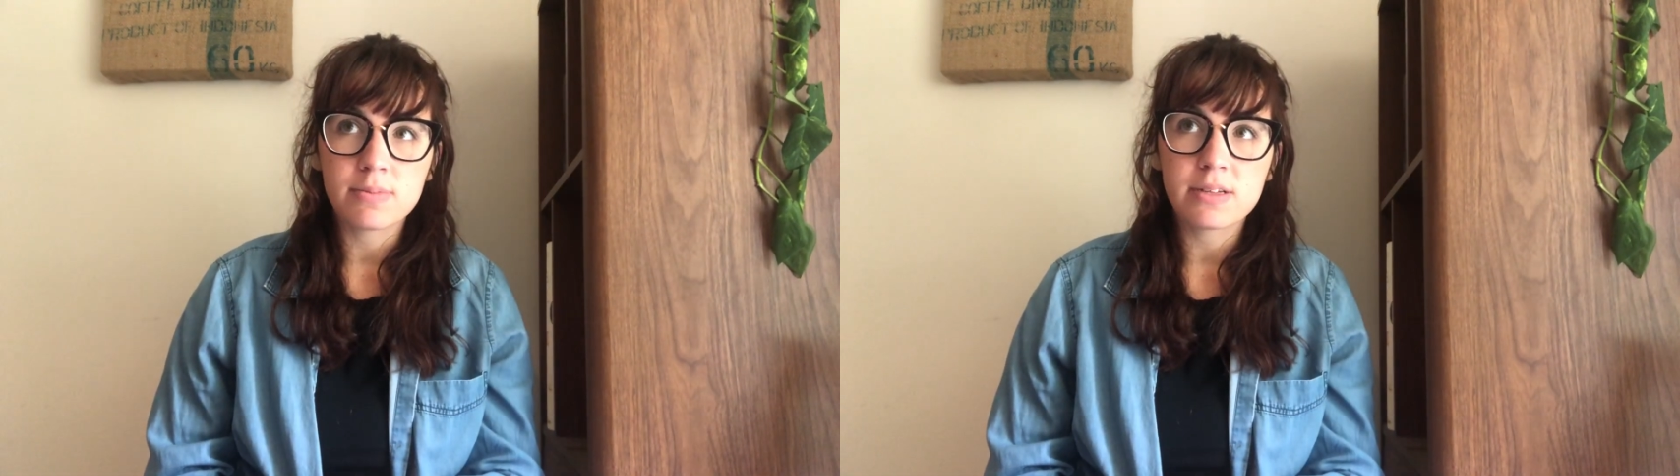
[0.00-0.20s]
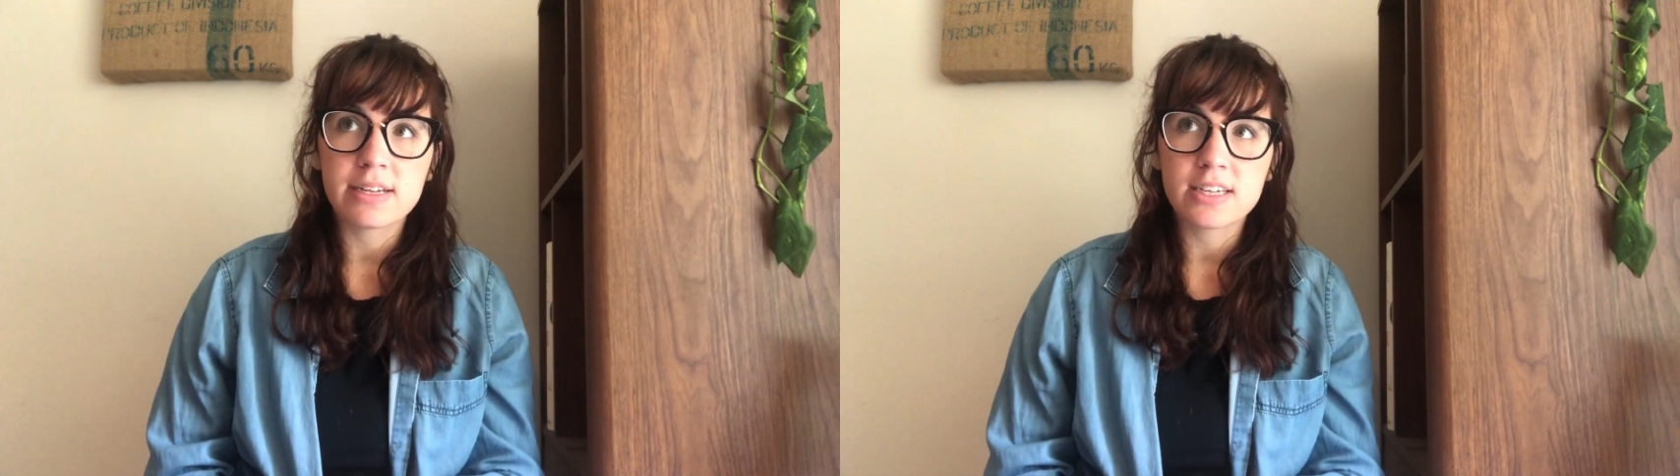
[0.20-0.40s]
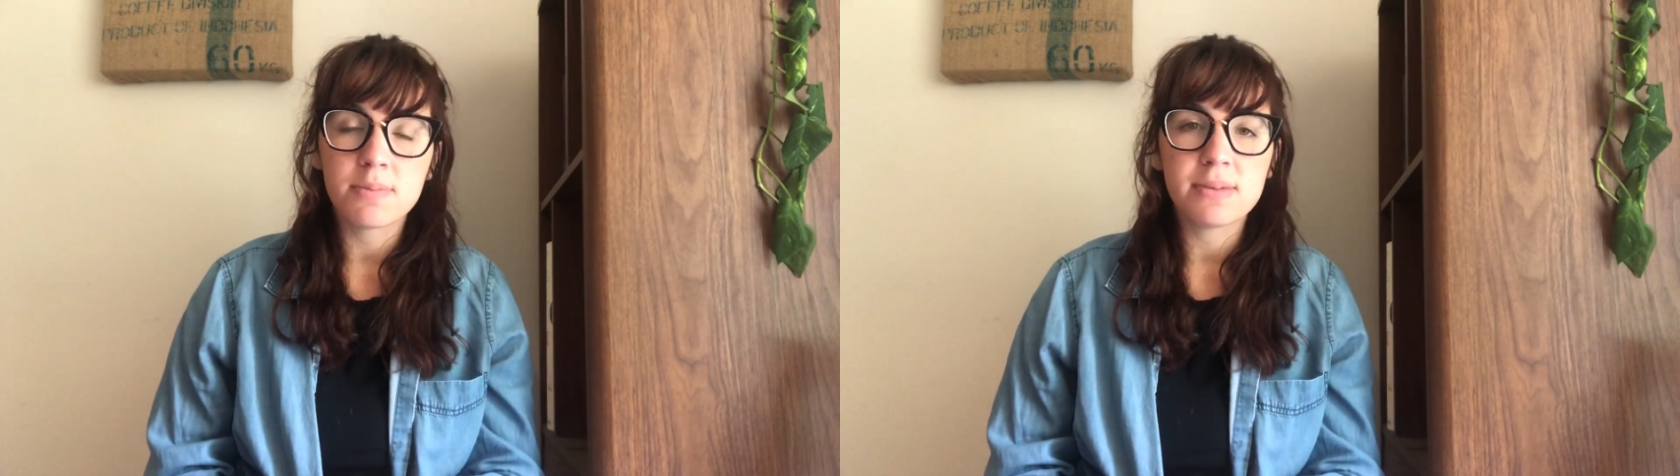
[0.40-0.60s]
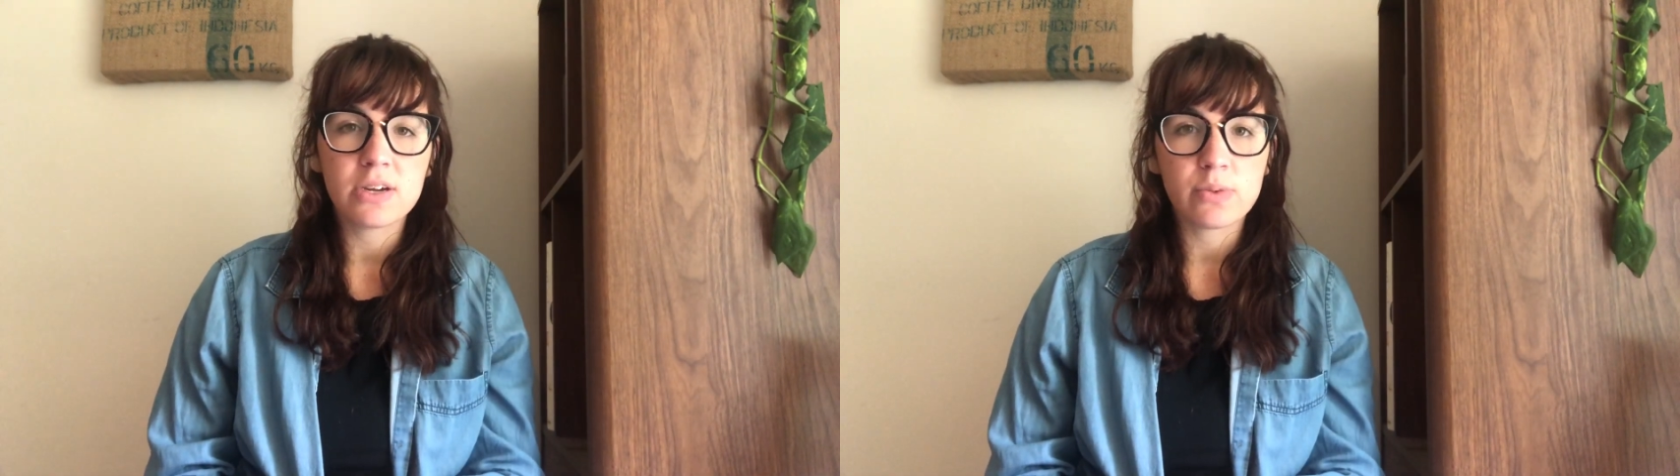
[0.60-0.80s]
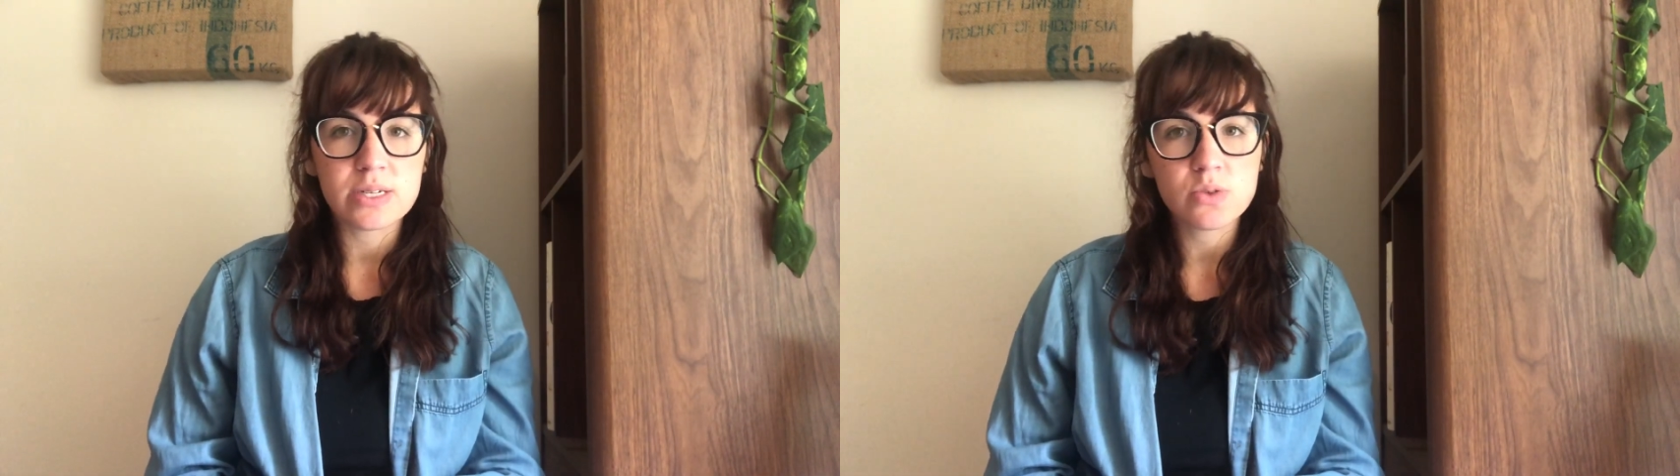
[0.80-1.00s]
Glenn can
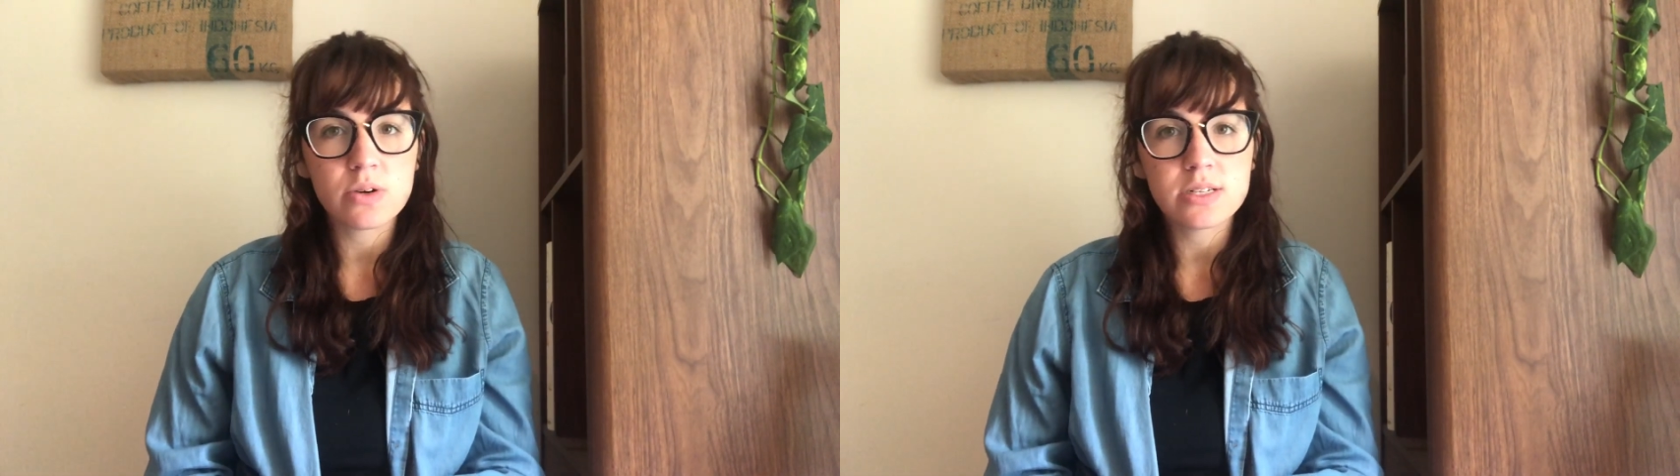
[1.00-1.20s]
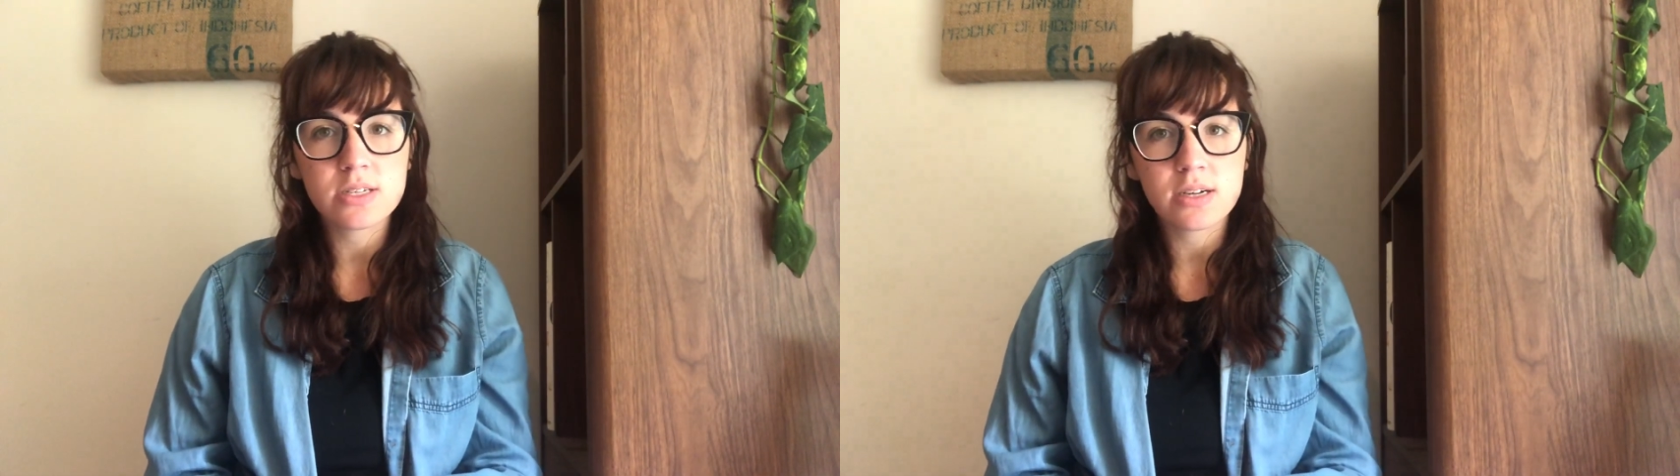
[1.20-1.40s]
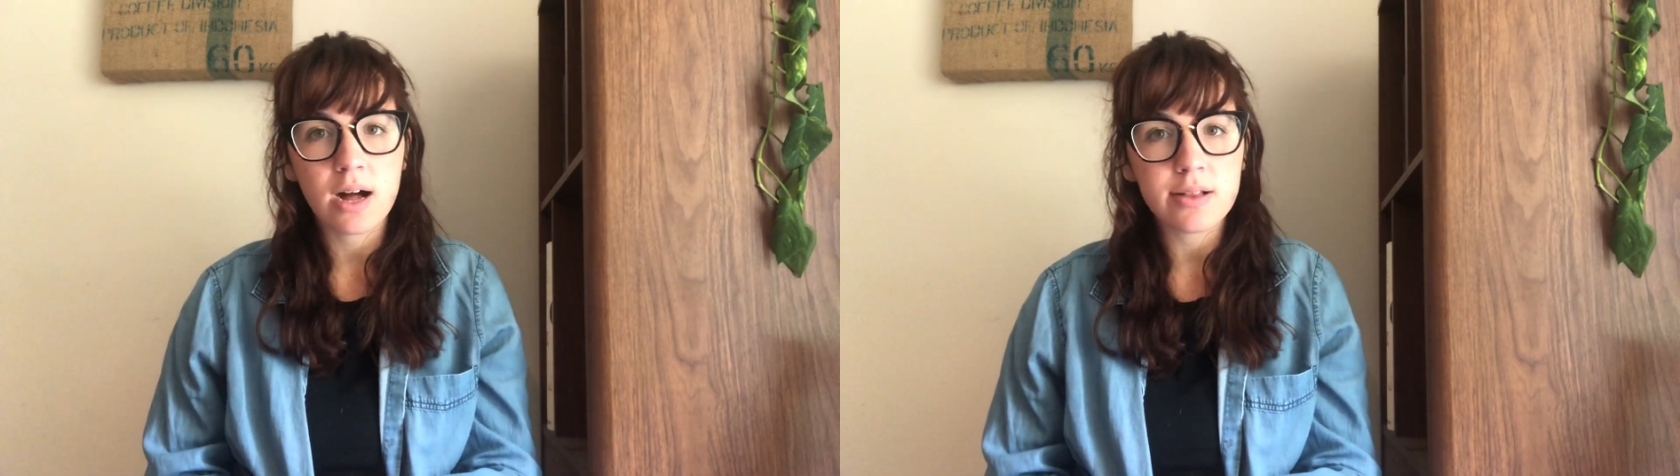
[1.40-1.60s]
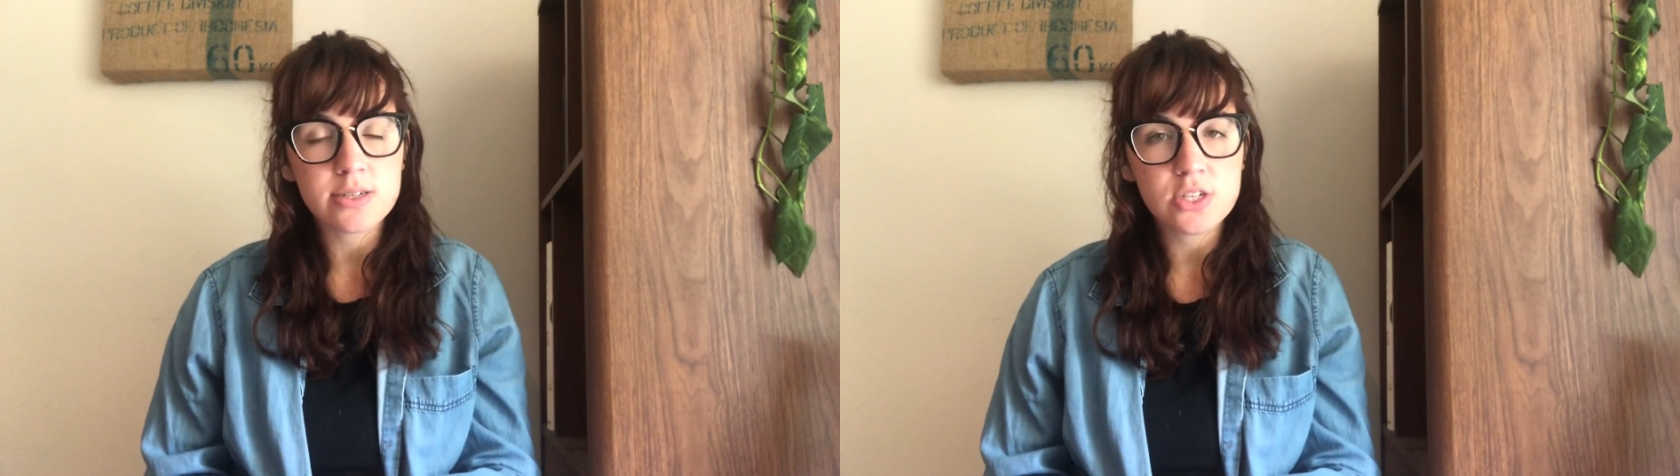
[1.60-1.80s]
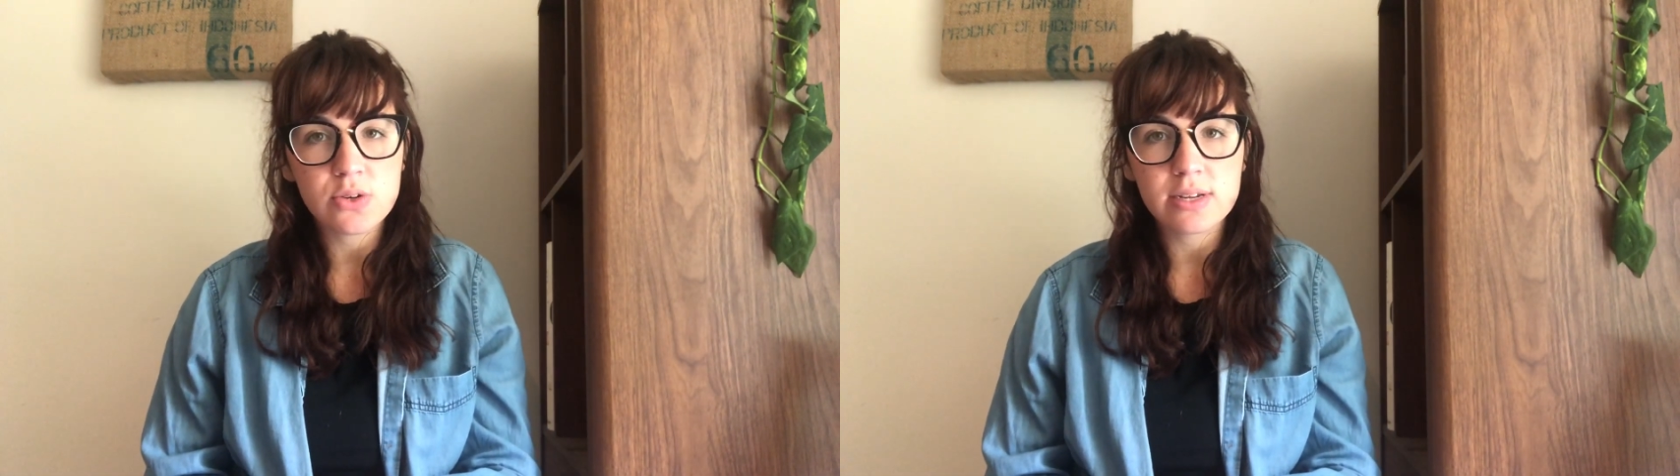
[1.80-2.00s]
be a resource to
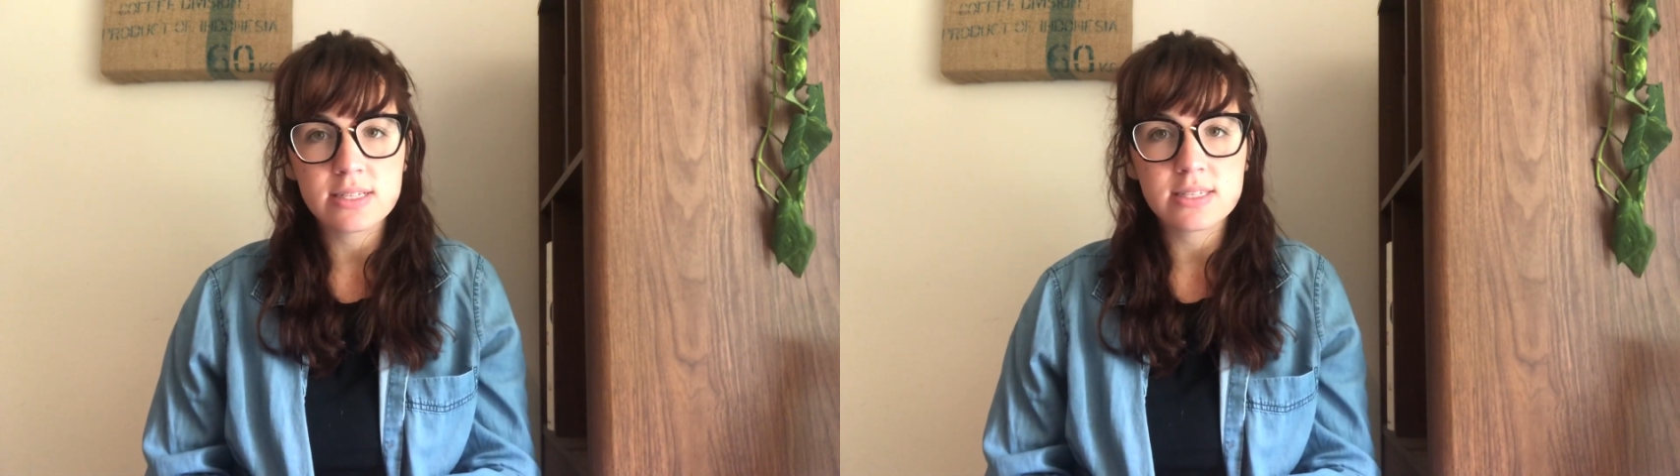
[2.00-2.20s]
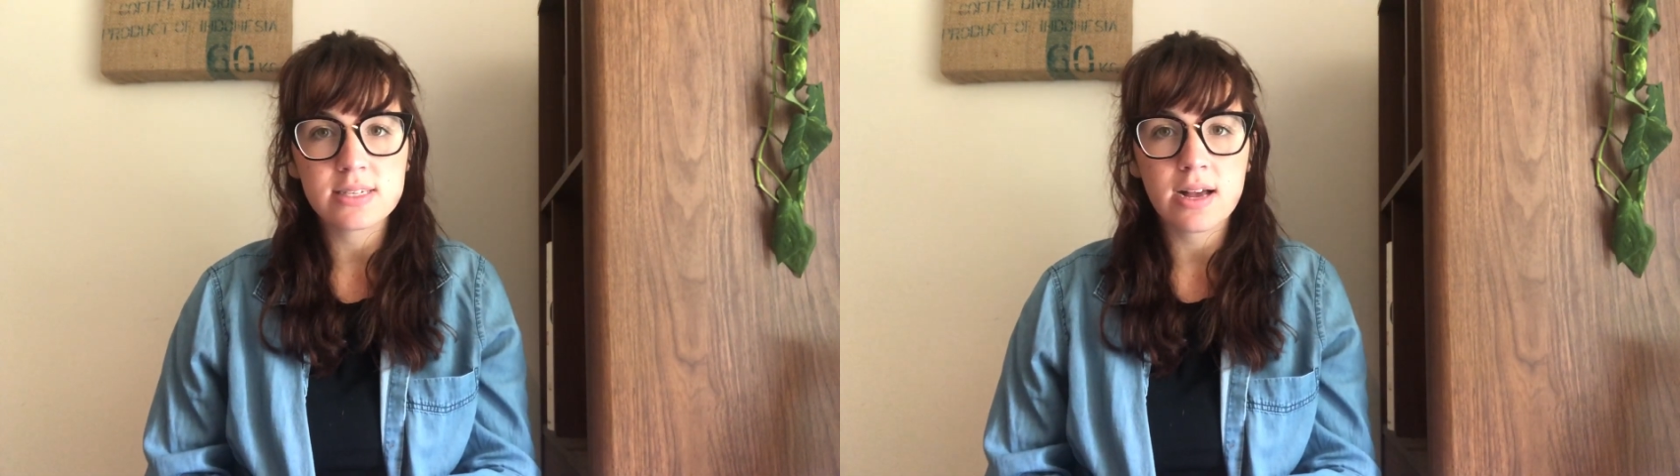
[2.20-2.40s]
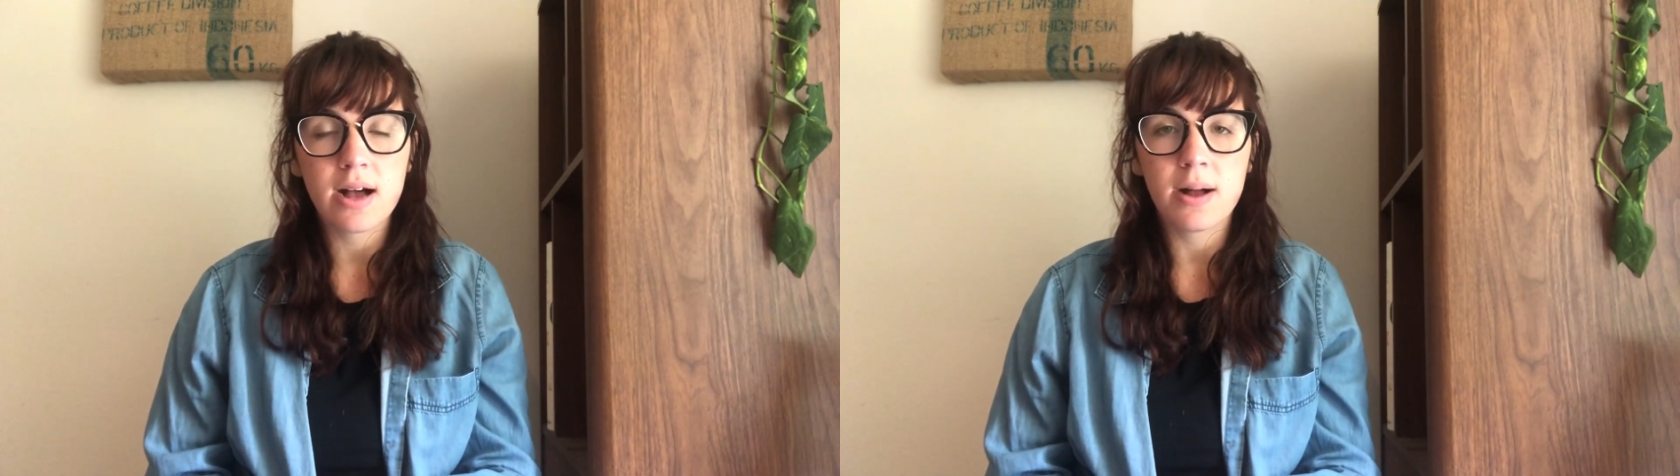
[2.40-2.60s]
college students,